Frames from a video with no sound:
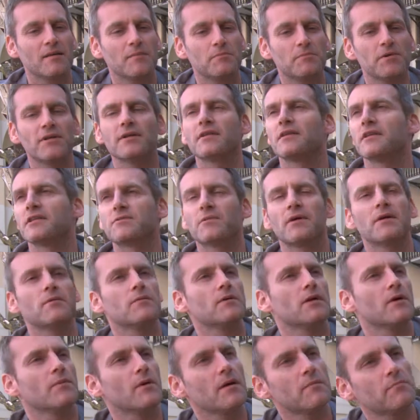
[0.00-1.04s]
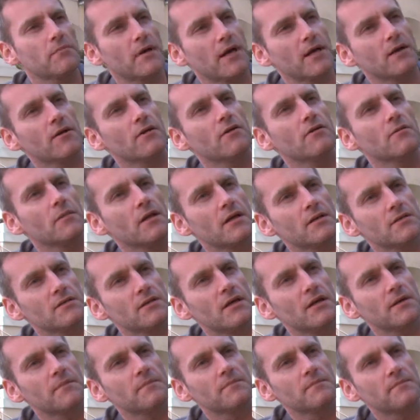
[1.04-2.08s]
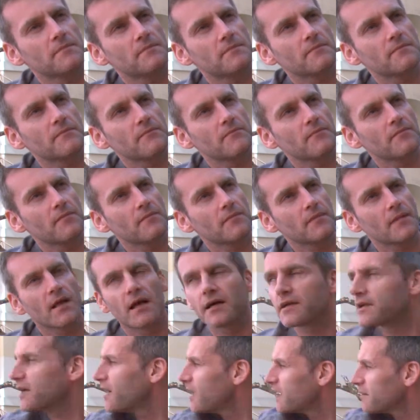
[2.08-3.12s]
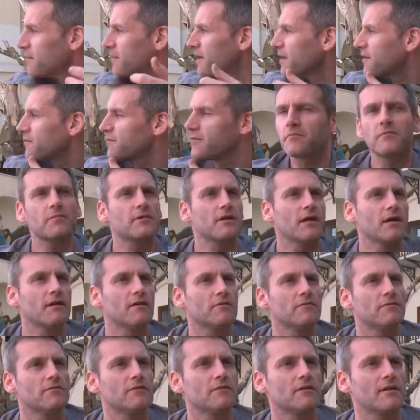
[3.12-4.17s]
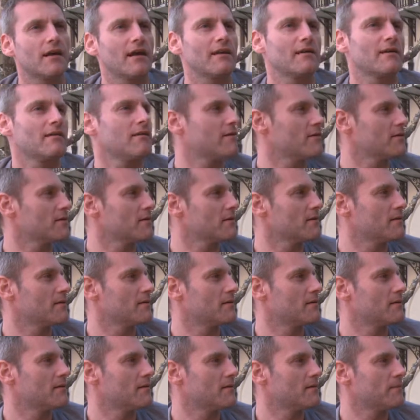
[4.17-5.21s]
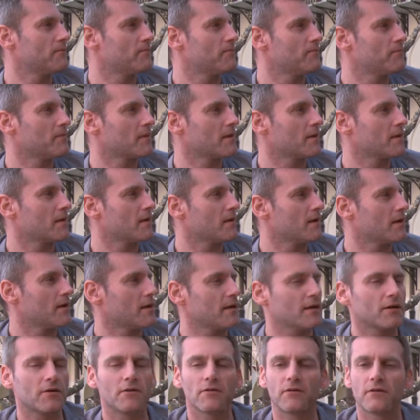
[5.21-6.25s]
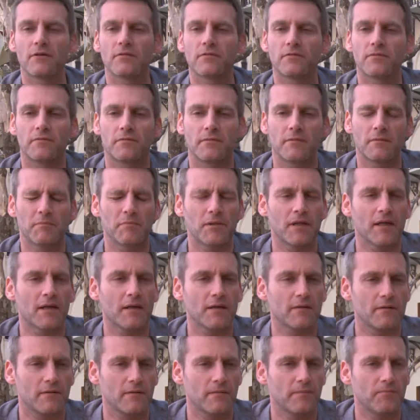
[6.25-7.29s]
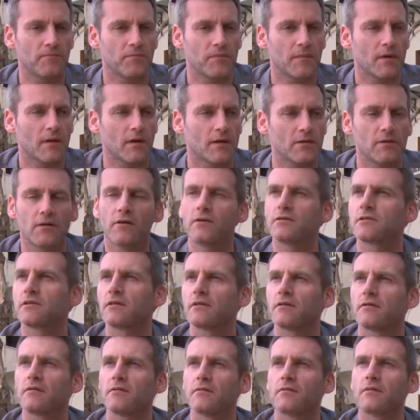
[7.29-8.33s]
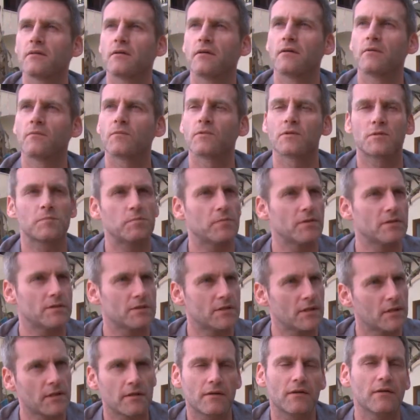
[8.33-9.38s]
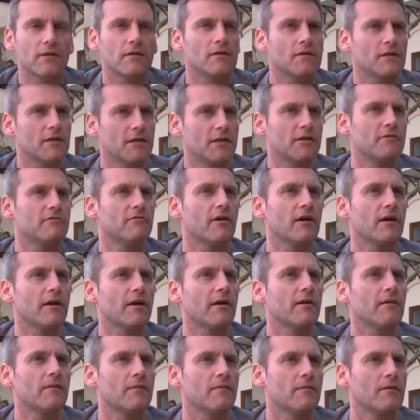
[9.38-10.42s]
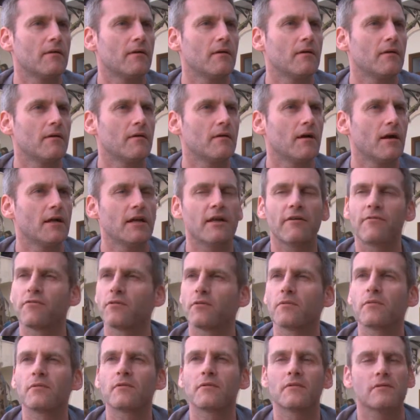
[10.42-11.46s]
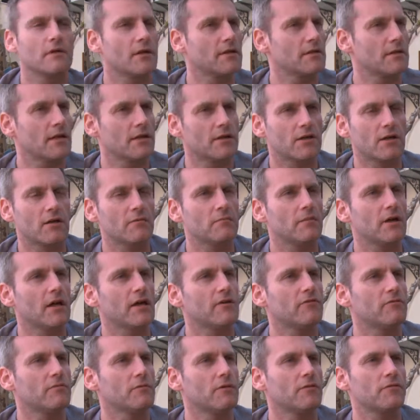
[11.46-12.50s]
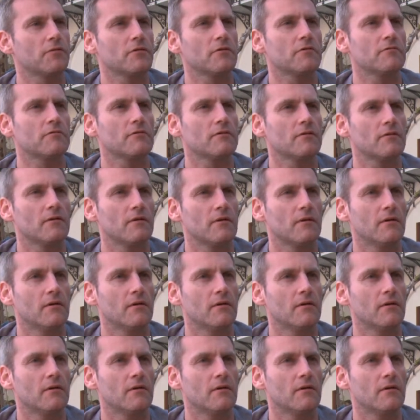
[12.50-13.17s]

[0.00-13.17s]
put it this way, when I went back home last time, I came back from colourful Cagliari, and I got off the plane, and Oslo was particularly grey, and everyone looked like they'd come back from a funeral.